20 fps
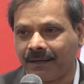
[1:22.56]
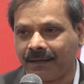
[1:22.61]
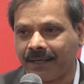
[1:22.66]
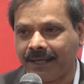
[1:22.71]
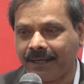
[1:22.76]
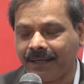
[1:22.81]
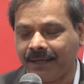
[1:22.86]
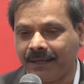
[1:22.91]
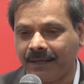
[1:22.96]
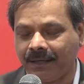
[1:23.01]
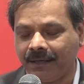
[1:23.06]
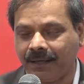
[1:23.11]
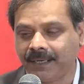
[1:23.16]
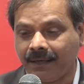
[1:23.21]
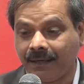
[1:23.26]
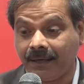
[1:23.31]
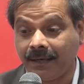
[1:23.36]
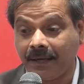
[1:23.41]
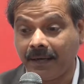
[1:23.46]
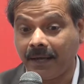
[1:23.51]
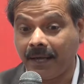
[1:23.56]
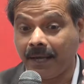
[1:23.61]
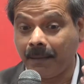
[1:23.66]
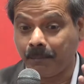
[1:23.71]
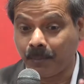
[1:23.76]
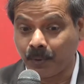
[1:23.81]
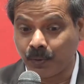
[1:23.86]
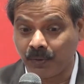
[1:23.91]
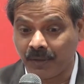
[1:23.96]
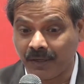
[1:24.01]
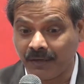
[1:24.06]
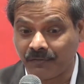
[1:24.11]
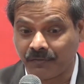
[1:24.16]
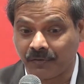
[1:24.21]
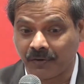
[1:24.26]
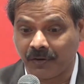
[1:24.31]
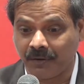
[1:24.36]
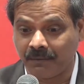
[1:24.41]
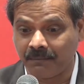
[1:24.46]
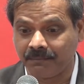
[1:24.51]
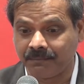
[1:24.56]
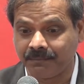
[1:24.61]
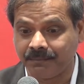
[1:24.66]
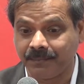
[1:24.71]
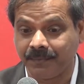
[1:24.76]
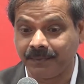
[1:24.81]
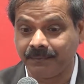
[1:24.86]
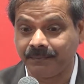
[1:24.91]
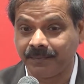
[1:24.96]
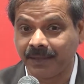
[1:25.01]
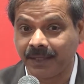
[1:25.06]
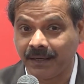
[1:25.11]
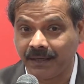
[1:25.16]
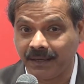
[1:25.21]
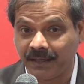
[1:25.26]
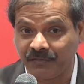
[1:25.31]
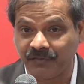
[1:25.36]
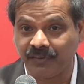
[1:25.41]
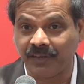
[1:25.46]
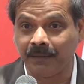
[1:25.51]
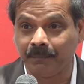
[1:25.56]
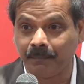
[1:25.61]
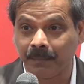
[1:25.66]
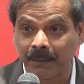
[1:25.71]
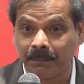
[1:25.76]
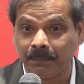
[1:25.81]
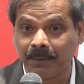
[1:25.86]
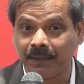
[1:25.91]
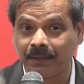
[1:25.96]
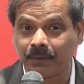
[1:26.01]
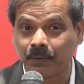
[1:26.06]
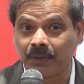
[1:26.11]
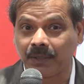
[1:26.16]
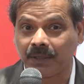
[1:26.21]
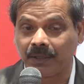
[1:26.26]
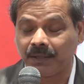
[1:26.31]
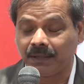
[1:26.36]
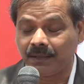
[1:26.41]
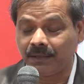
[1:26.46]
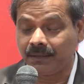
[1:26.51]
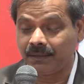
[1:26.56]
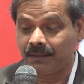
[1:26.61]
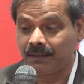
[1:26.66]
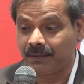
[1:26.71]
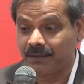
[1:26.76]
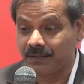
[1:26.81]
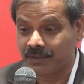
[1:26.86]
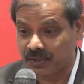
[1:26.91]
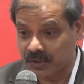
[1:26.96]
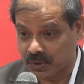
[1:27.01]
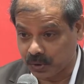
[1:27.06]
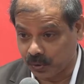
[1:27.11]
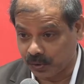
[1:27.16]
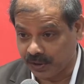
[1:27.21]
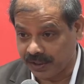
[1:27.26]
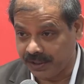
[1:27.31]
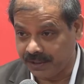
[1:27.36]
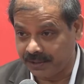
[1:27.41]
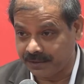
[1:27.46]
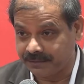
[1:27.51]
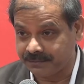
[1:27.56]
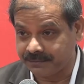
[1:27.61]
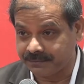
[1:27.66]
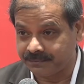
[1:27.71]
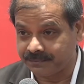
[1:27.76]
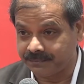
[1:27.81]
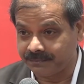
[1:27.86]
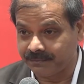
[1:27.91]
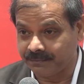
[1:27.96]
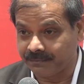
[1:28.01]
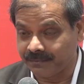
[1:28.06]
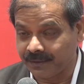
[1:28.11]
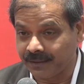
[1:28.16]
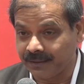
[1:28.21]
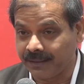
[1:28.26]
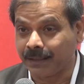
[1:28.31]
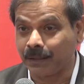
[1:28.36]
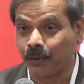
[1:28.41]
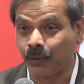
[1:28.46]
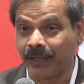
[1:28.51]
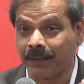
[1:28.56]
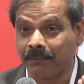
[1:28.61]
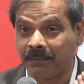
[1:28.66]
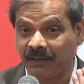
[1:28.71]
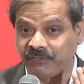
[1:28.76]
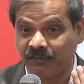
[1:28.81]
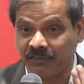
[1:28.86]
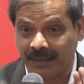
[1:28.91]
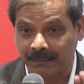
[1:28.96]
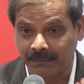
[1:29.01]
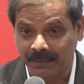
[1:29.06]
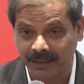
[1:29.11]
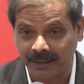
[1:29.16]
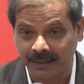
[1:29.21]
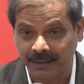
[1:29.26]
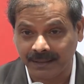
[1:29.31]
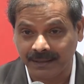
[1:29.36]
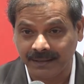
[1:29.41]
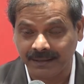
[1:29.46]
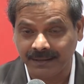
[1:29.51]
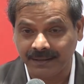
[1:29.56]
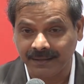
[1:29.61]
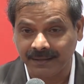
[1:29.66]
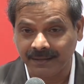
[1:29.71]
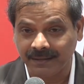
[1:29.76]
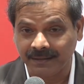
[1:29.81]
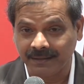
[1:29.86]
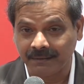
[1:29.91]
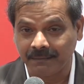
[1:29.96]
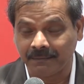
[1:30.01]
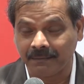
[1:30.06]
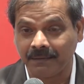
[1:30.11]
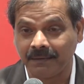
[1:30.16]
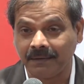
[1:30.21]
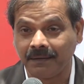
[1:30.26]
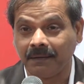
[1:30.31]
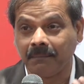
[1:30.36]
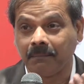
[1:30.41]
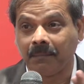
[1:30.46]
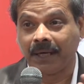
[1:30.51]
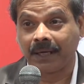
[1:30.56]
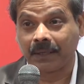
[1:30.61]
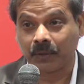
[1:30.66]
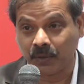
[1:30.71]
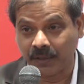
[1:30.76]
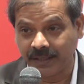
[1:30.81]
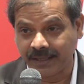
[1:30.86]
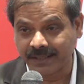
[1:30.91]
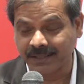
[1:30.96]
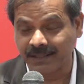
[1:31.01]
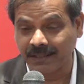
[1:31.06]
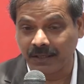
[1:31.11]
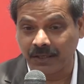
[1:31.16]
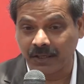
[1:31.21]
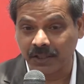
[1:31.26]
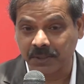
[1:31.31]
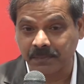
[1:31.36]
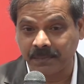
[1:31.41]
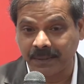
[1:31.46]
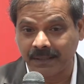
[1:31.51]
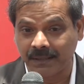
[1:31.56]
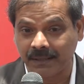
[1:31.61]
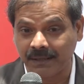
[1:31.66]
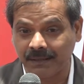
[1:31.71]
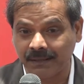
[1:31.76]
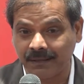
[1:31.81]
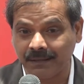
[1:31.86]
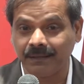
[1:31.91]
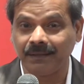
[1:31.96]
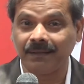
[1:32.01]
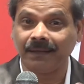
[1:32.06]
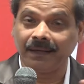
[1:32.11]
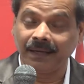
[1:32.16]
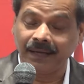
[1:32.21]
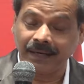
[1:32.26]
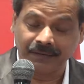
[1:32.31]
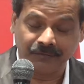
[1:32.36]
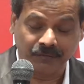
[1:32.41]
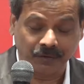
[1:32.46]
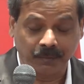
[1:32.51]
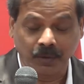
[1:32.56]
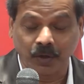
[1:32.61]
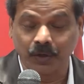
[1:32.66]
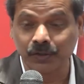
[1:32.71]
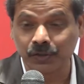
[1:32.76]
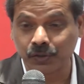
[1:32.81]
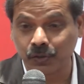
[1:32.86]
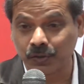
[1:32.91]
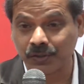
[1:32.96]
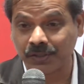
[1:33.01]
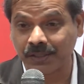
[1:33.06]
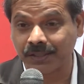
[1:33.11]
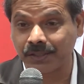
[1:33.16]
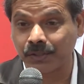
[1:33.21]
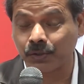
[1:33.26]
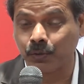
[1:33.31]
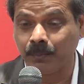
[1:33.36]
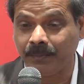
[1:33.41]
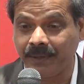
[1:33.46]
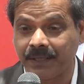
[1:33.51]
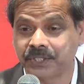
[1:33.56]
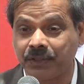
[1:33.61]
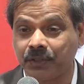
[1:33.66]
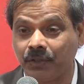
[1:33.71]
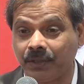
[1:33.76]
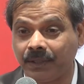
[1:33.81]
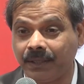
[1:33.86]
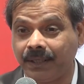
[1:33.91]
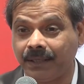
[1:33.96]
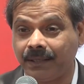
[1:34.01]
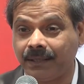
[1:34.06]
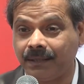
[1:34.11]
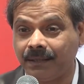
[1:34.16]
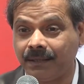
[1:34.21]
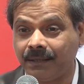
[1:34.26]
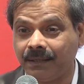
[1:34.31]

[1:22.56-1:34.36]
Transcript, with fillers: getting approval from different people to the story, including my family, my colleagues in the hospital, and from all sources to make sure that